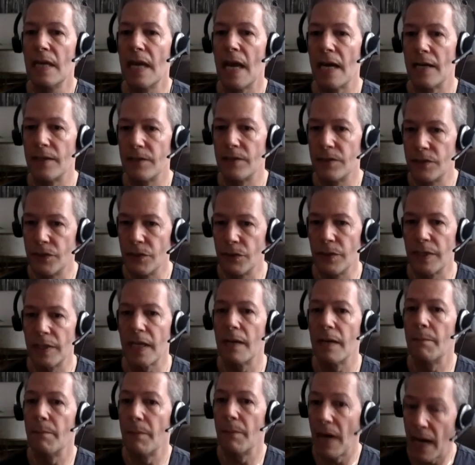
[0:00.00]
at doing
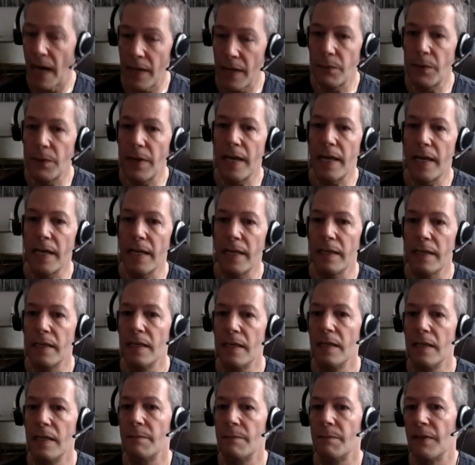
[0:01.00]
it my way
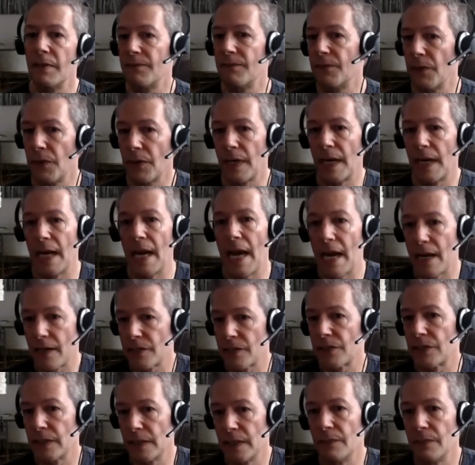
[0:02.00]
before i
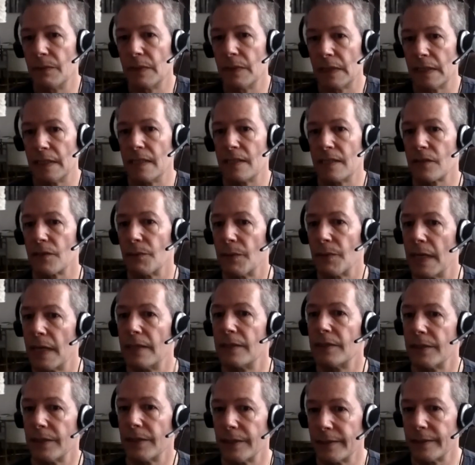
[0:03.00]
actually really
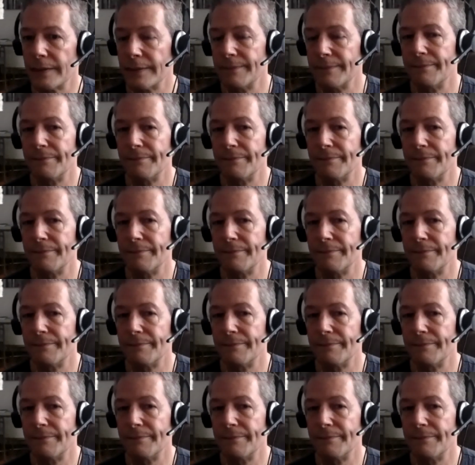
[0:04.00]
surrendered